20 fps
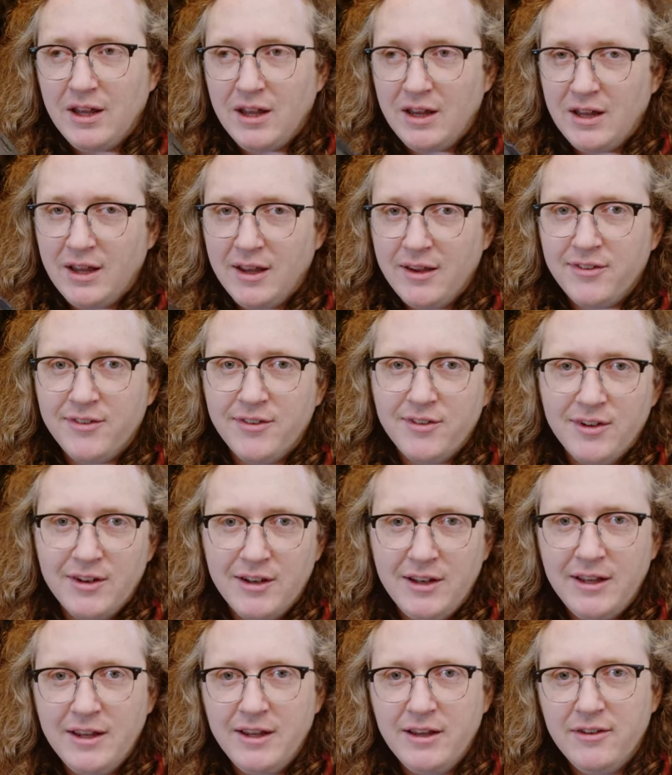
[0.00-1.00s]
it has a
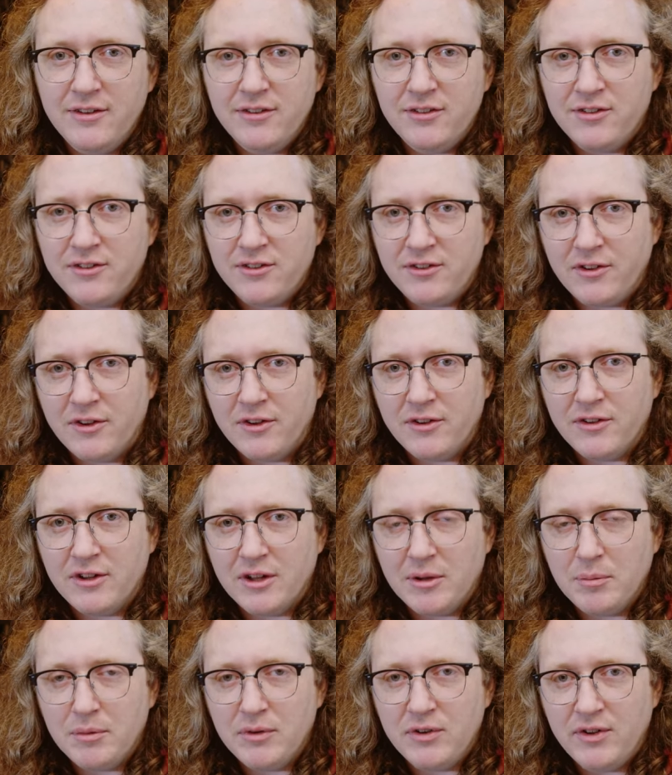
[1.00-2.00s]
delayed
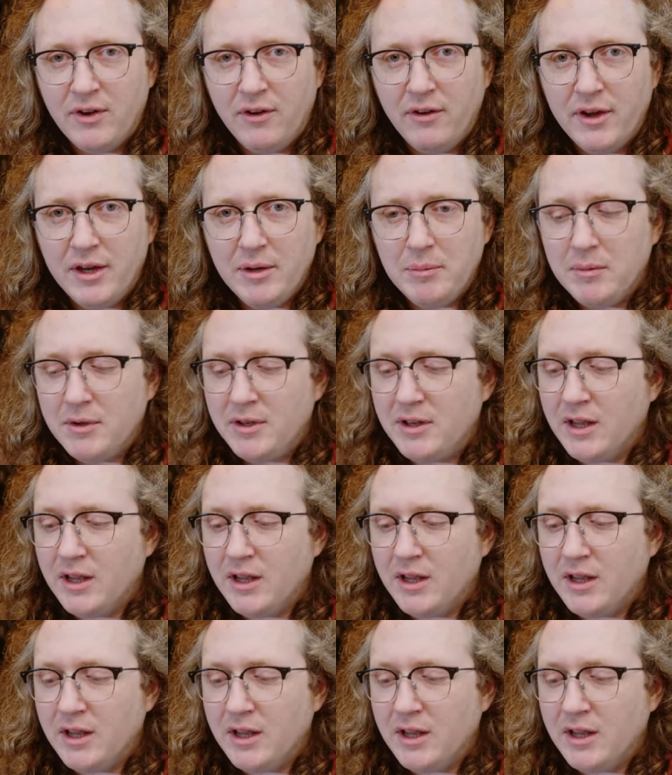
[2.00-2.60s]
startup time.